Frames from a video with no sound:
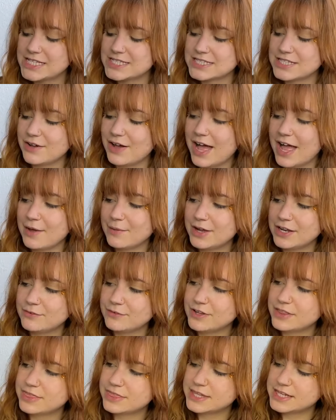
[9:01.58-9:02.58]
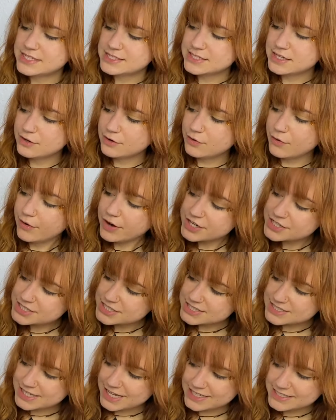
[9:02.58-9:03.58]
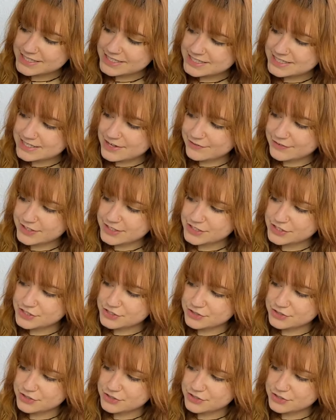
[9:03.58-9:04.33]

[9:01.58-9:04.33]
So I went with this gorgeous 1970s